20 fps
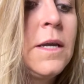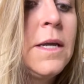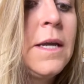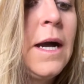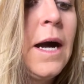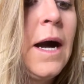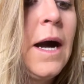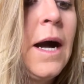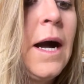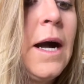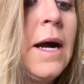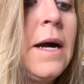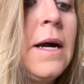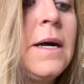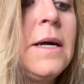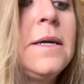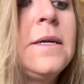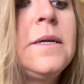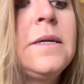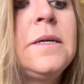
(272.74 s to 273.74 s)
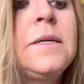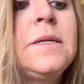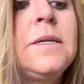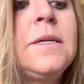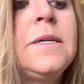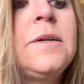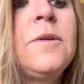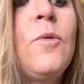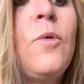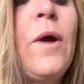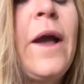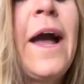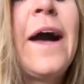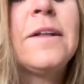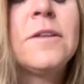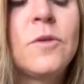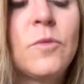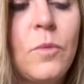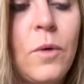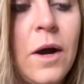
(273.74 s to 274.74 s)

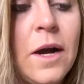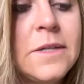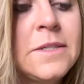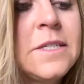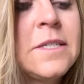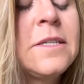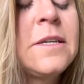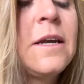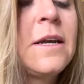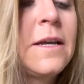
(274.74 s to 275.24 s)
Alan Watts,